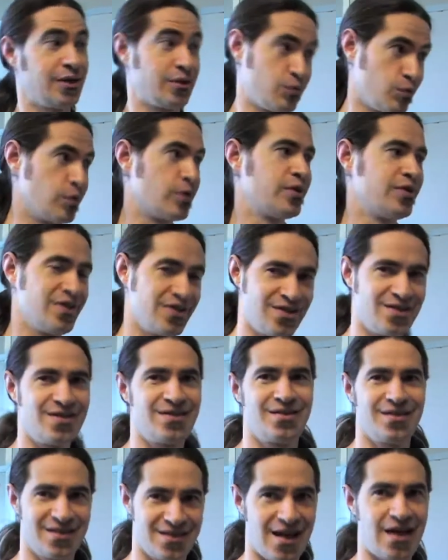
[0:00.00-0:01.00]
Like Word. This
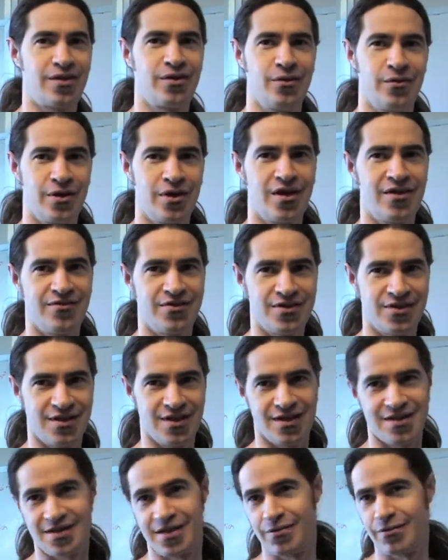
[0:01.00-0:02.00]
is exactly what Office does.